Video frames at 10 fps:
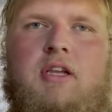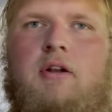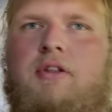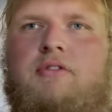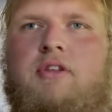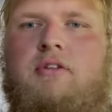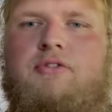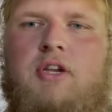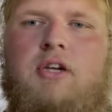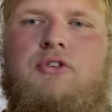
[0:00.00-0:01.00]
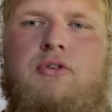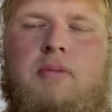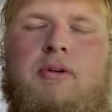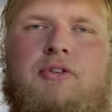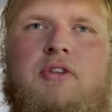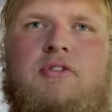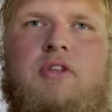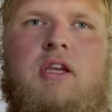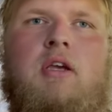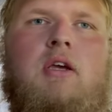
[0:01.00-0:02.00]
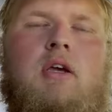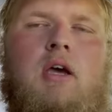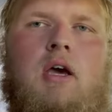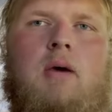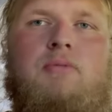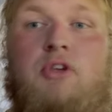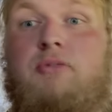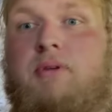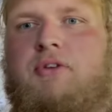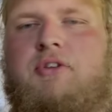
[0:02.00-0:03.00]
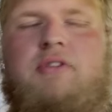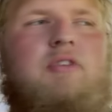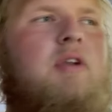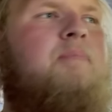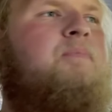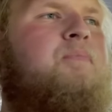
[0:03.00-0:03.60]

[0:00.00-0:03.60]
and all these dealers that I go to are in Middle Tennessee, southern Middle Tennessee.